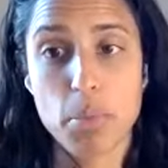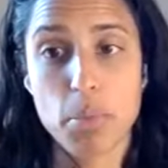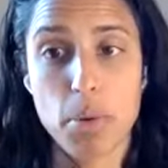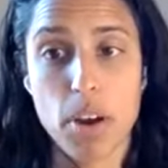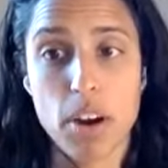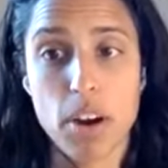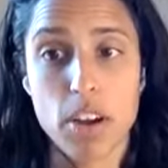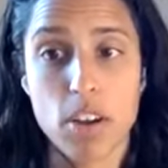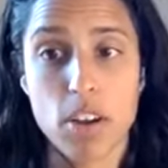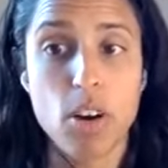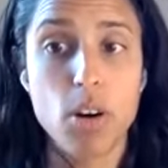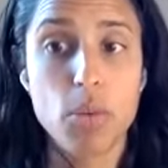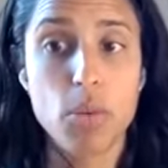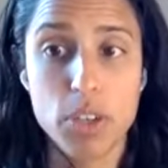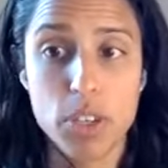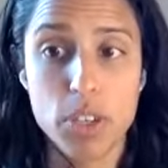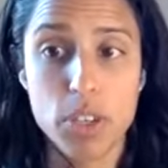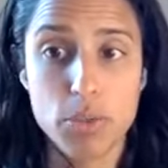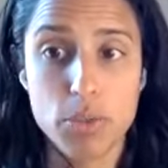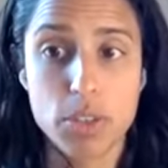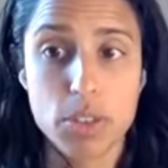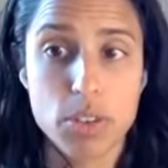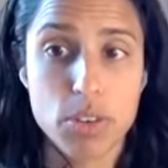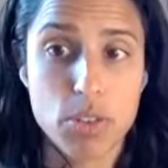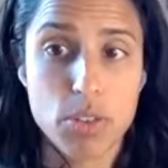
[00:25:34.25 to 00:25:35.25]
our product all we
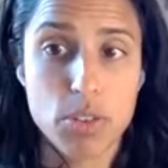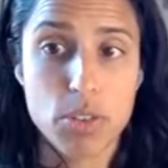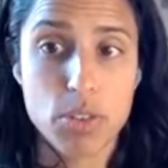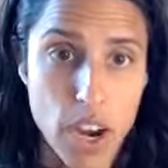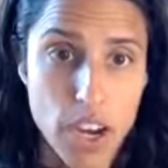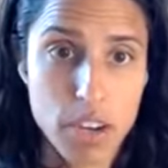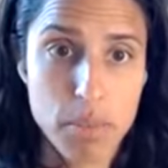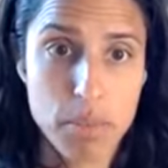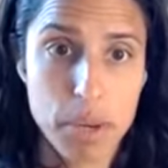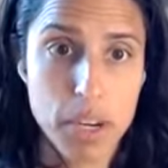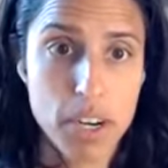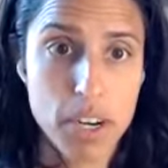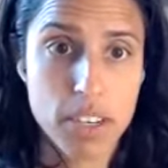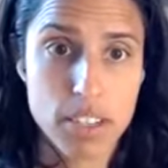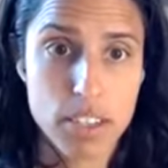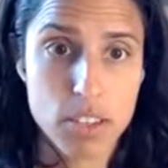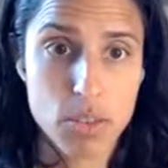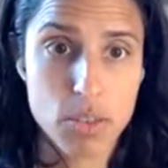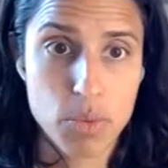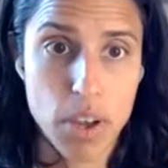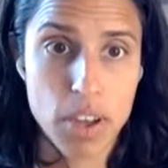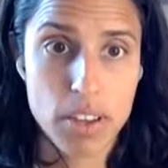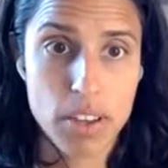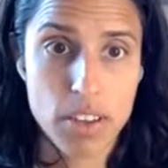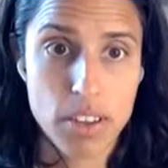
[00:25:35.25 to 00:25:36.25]
do is grind peanuts
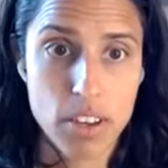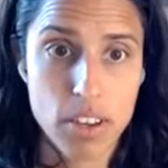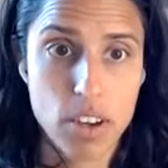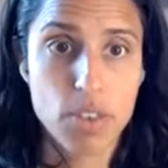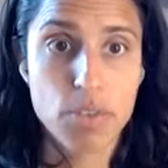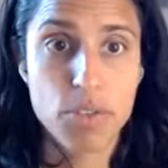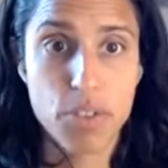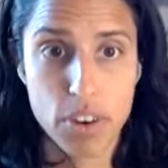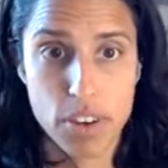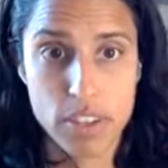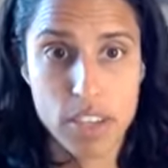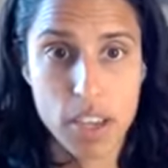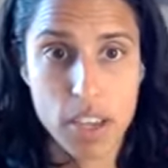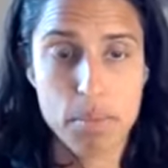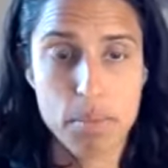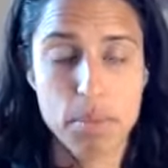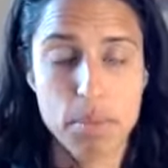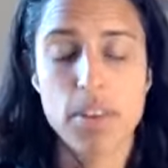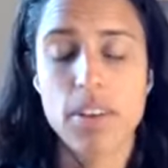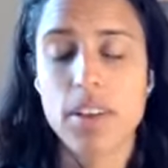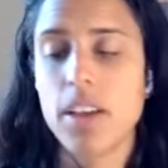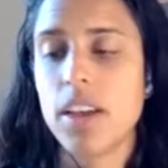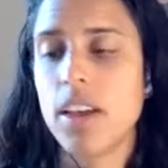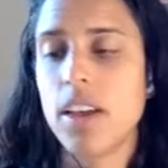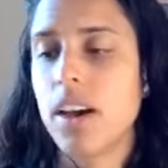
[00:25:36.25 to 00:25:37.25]
as well you know for
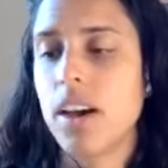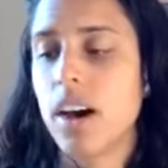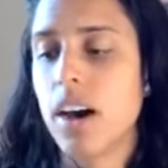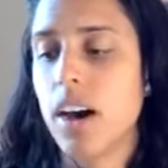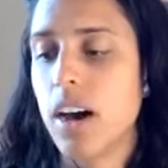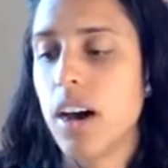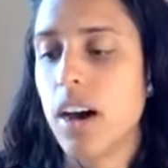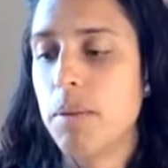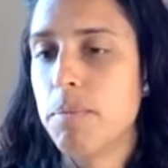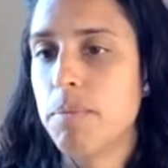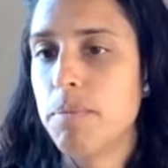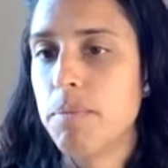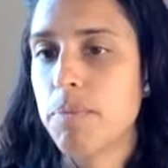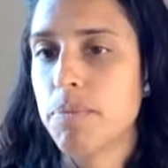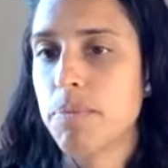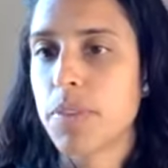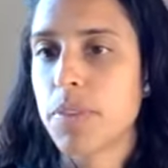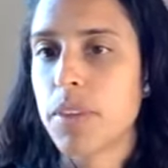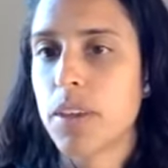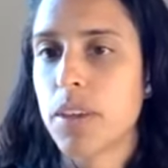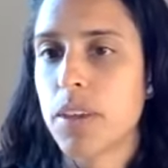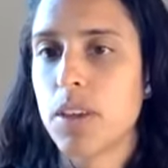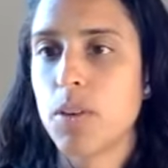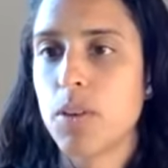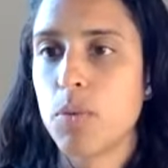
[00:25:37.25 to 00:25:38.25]
example um,
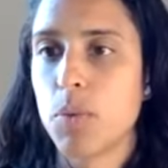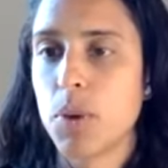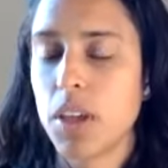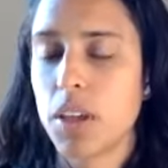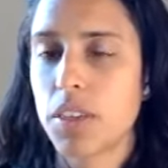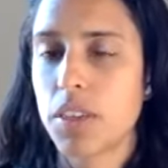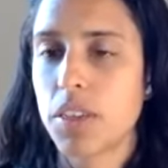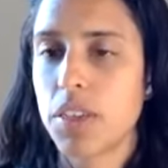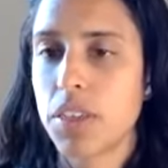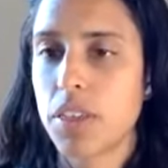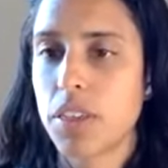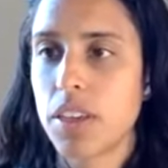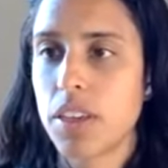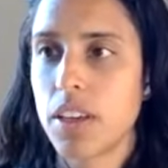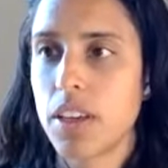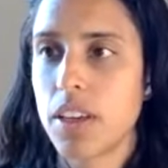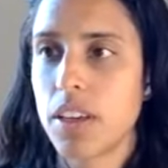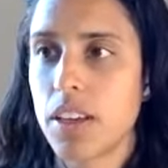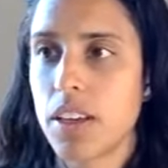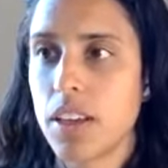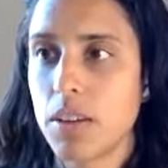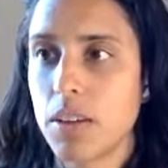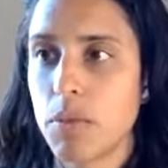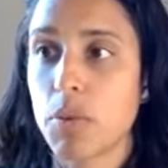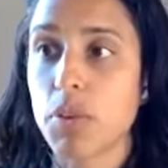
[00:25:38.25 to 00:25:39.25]
with
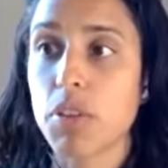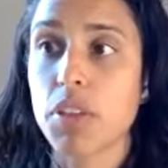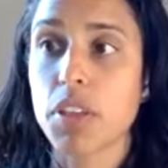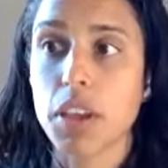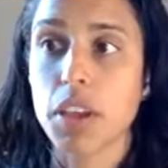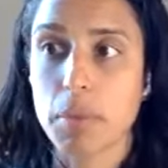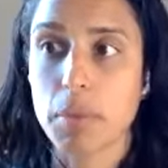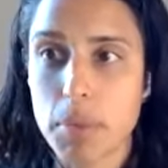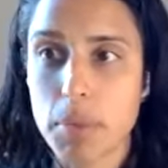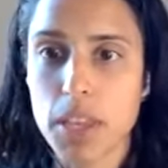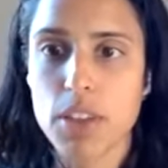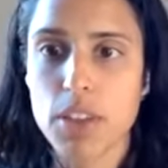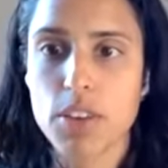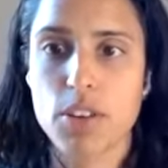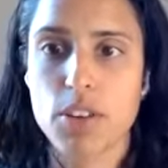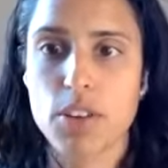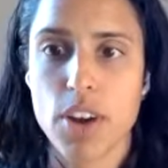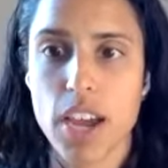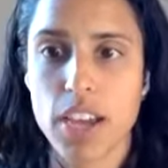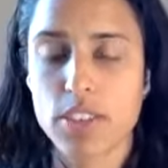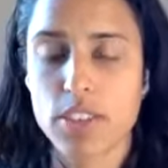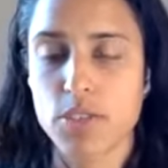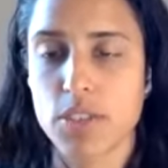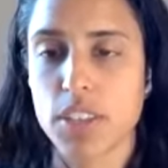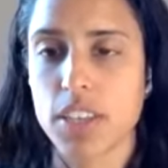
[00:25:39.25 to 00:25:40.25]
with like milk
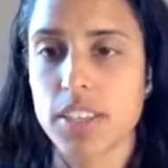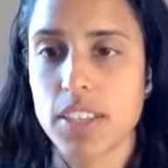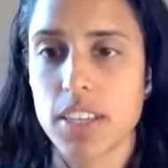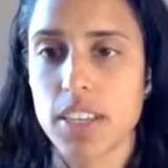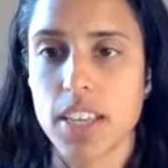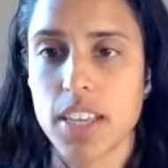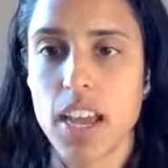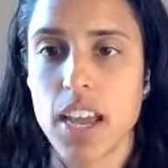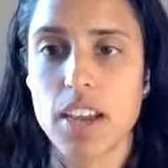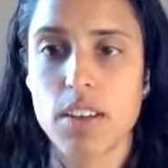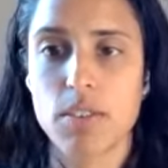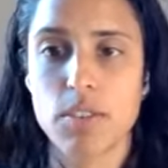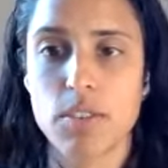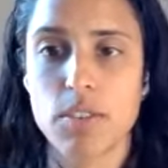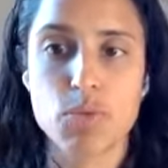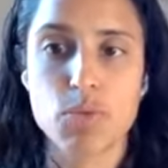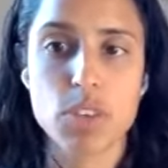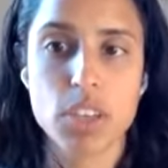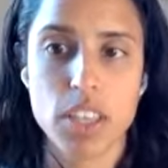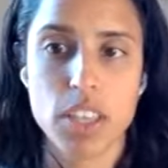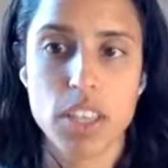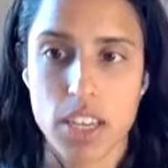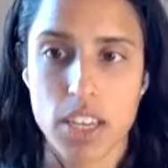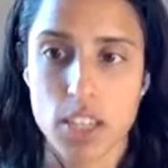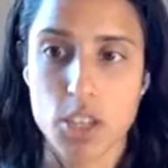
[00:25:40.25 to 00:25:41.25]
or eggs or things like that it's
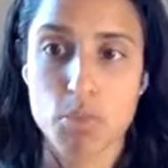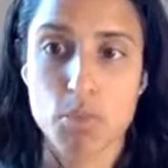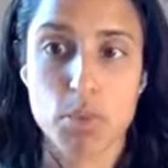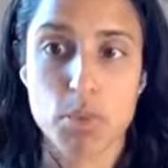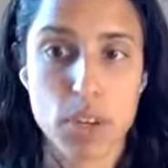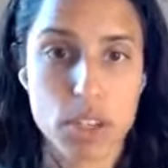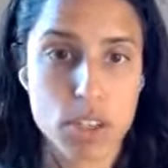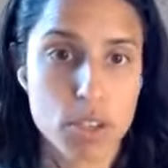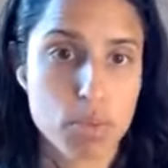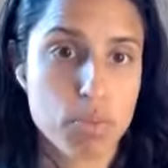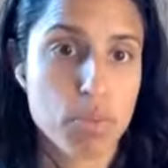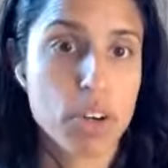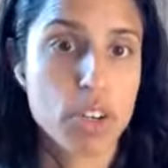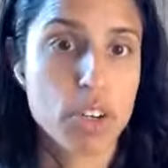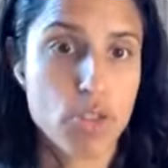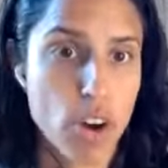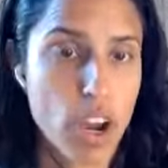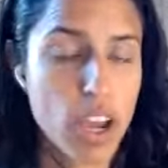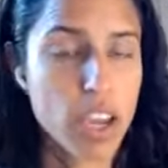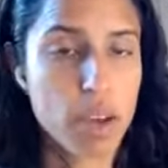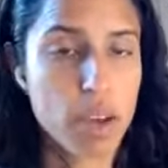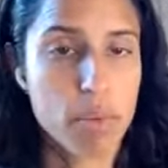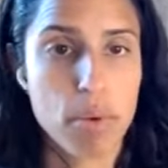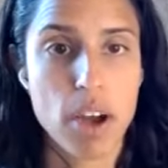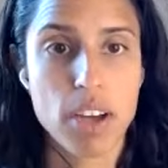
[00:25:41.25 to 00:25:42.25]
really like a spray, spray
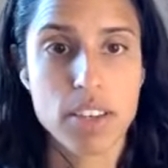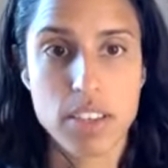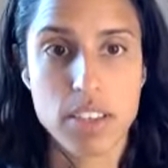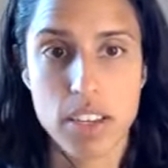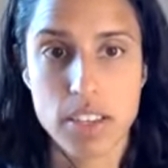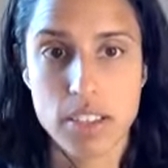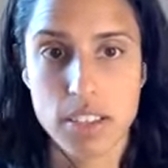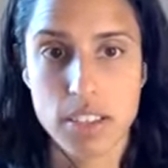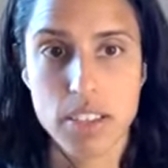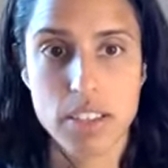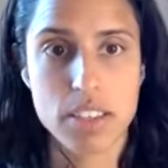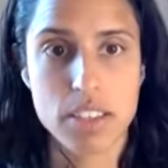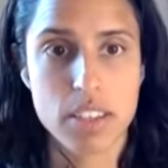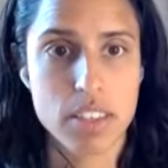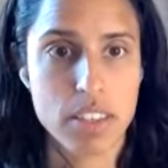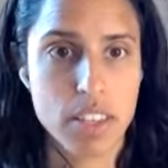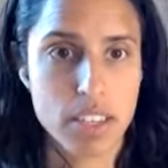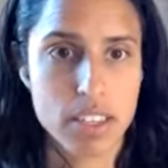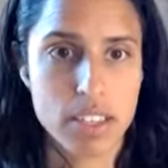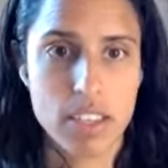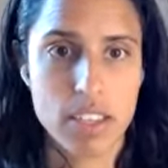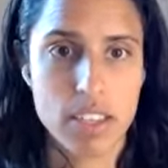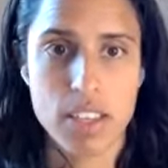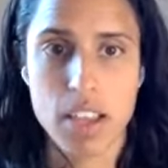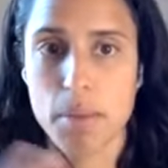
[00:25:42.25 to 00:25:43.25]
drying processes and
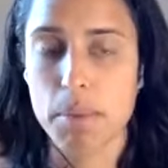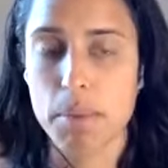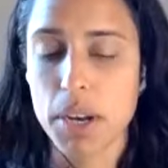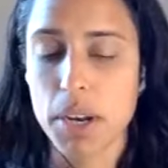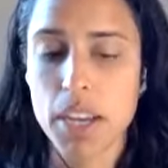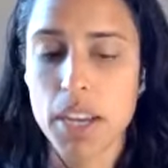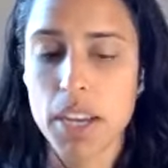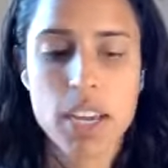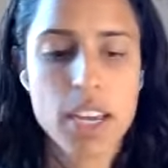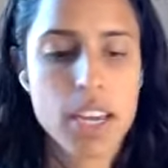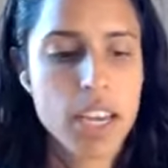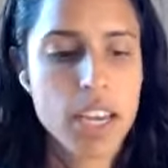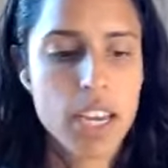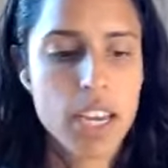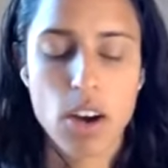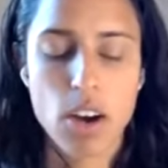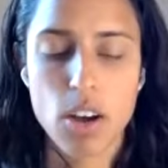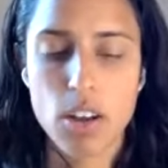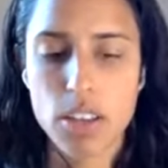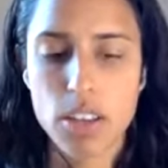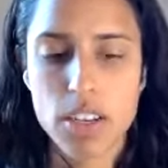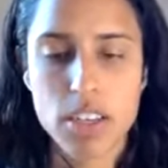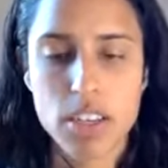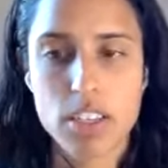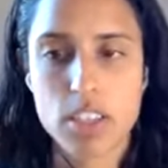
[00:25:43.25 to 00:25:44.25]
things like that but
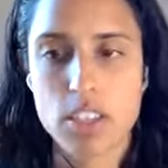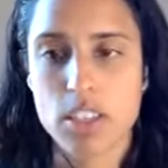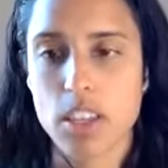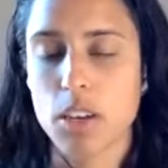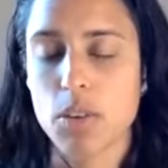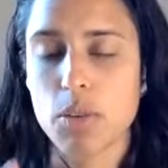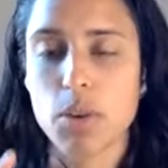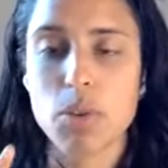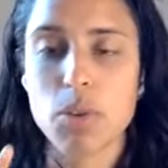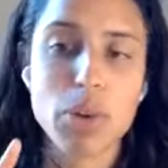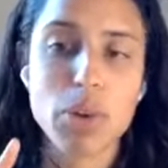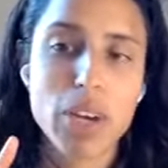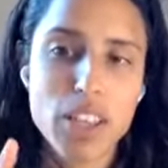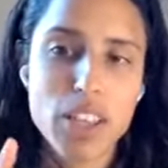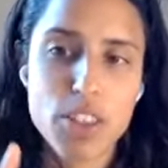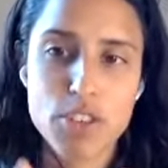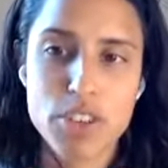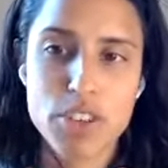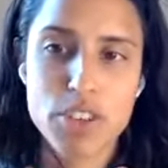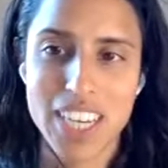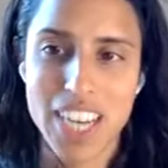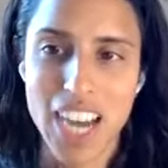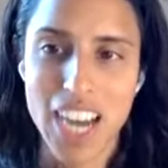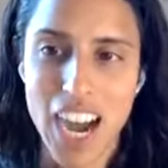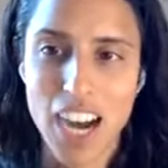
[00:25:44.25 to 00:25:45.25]
all it is is like we were either
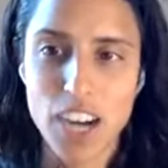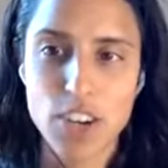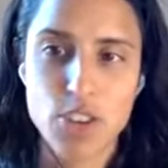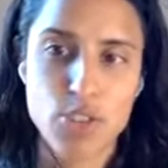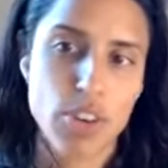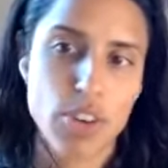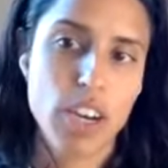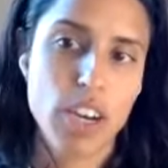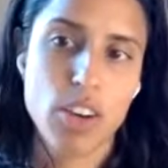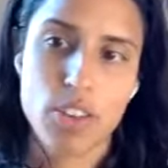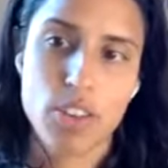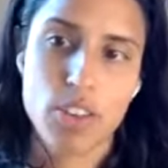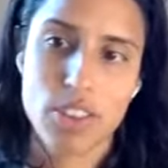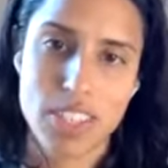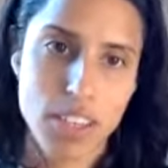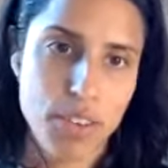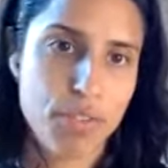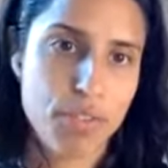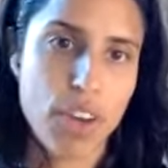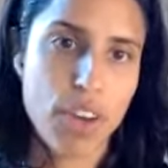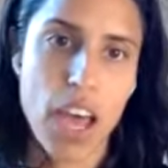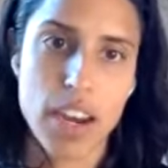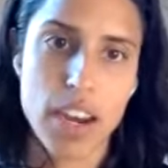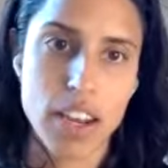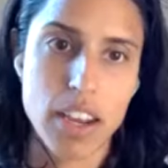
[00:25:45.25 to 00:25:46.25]
dehydrating or
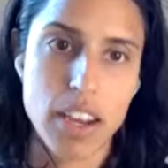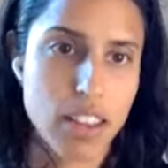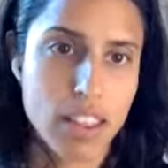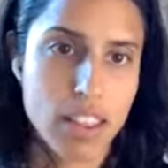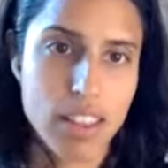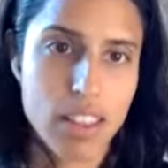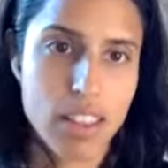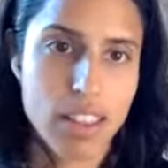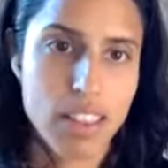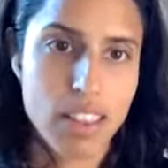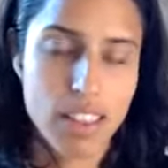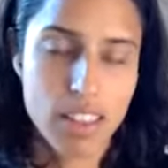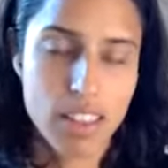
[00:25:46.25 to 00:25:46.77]
defatting